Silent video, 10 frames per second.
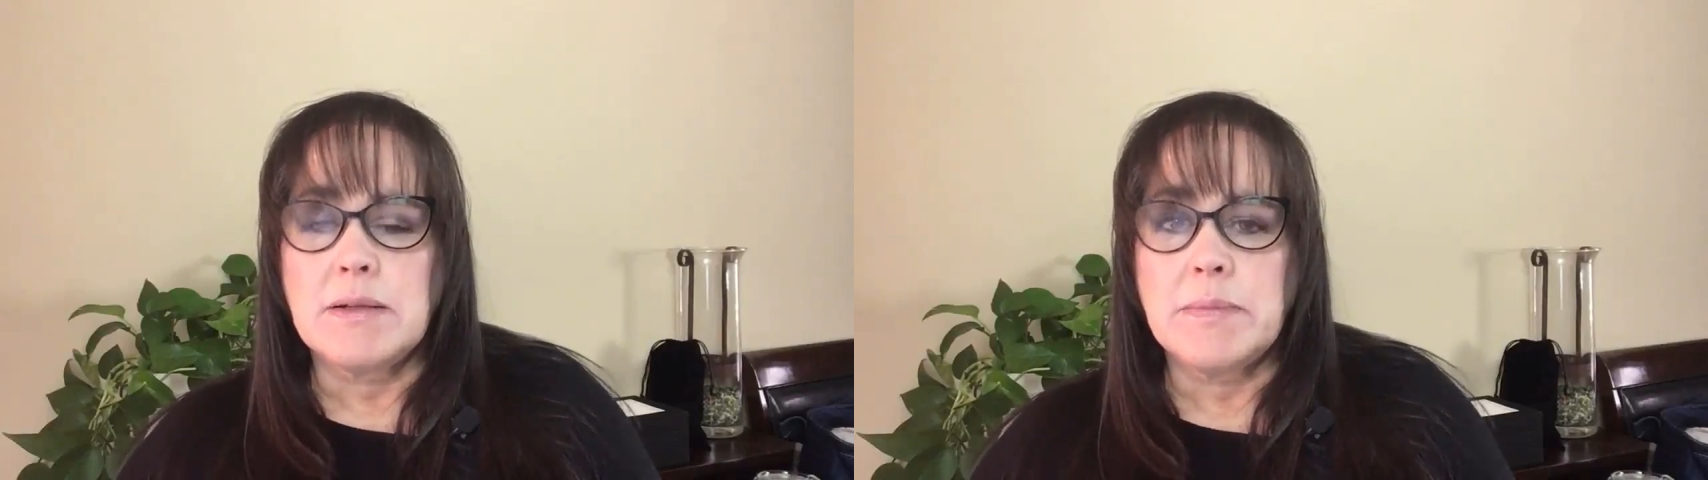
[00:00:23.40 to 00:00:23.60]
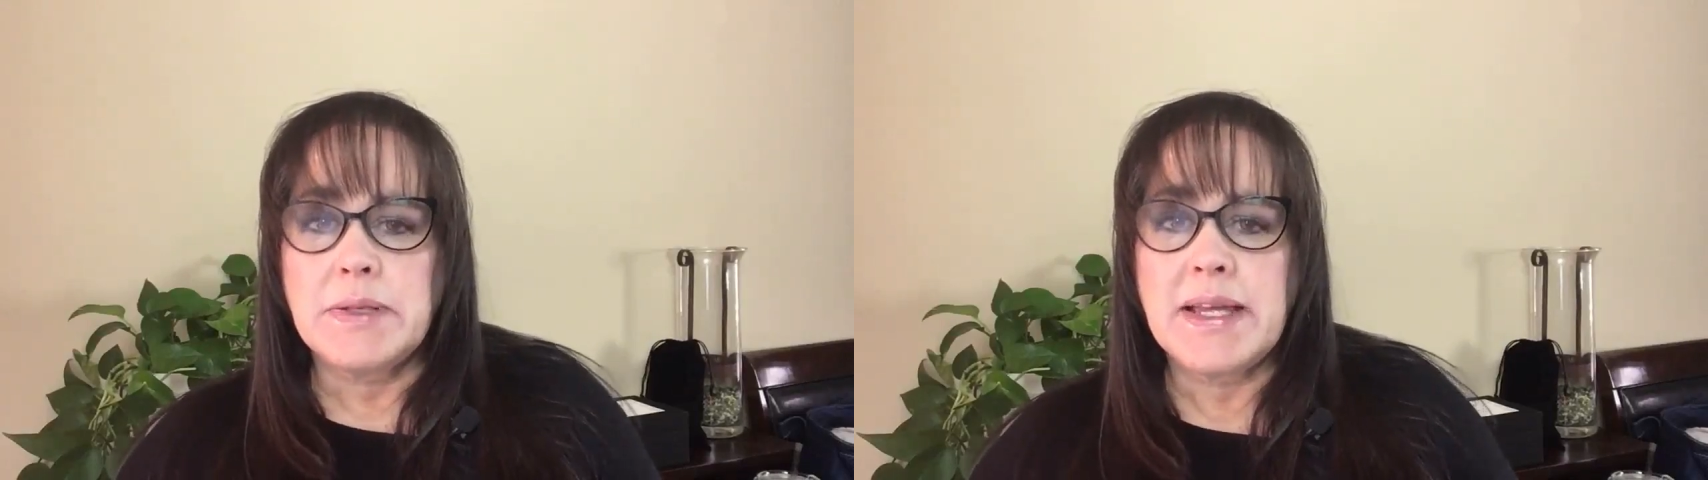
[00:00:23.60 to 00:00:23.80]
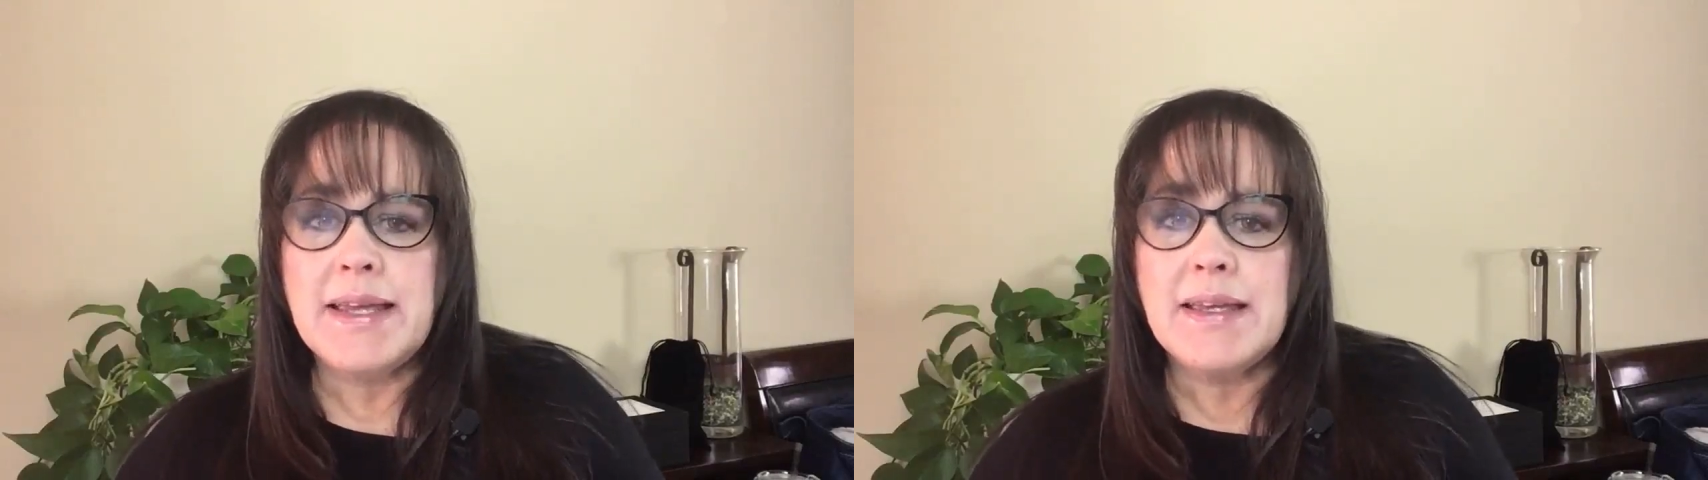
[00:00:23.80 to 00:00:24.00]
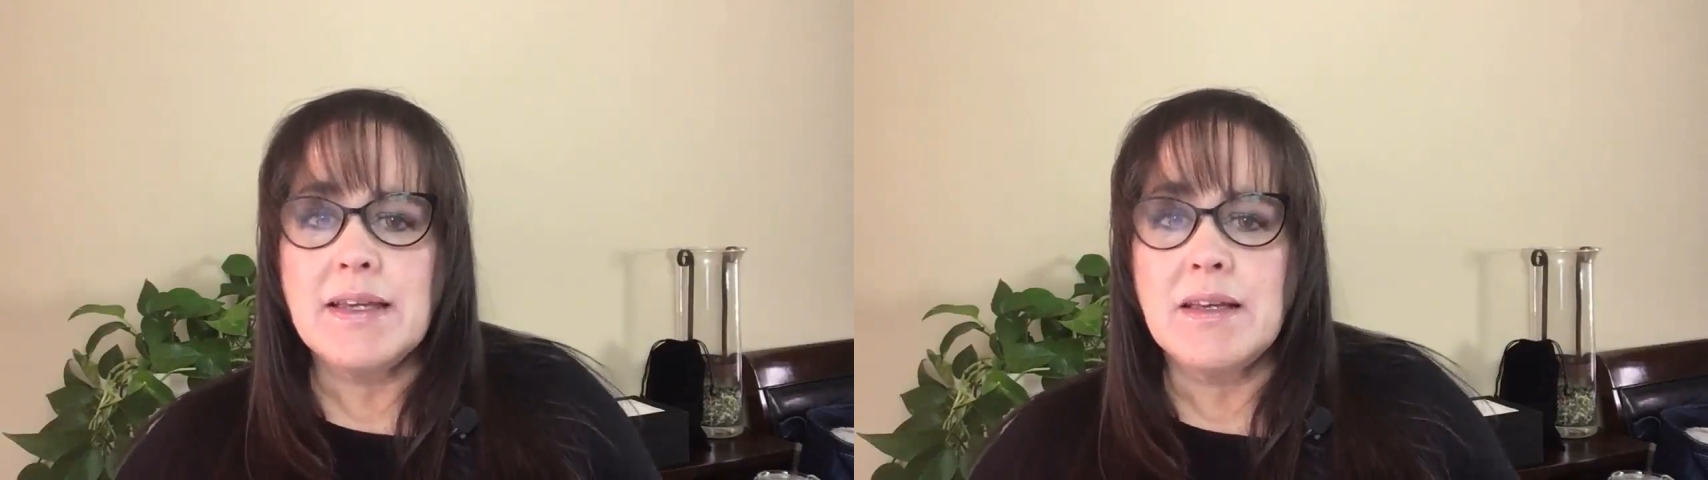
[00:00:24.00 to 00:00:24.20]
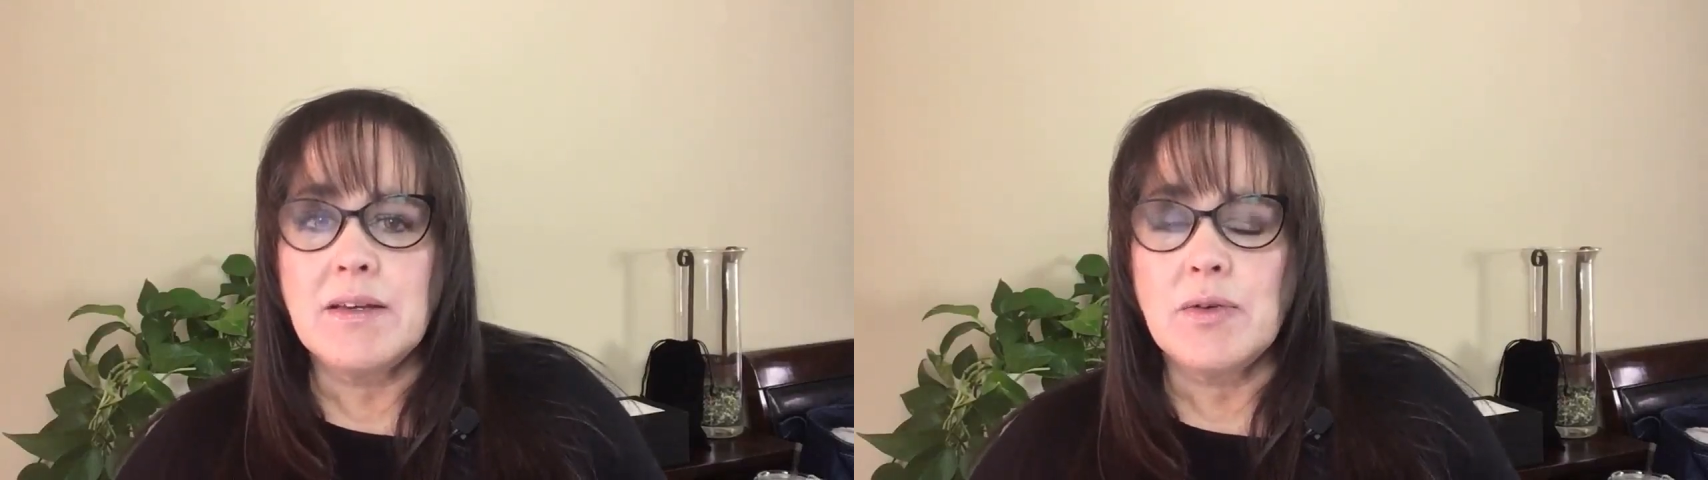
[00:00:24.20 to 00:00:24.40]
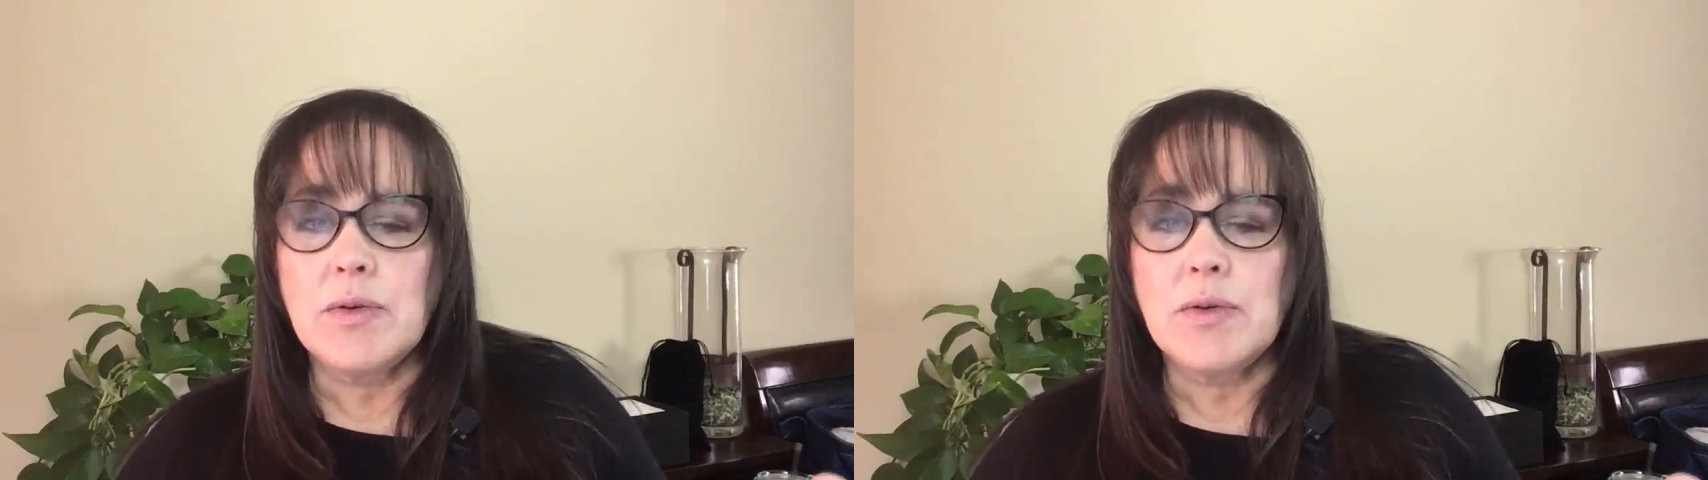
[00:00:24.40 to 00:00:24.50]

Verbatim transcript: Playing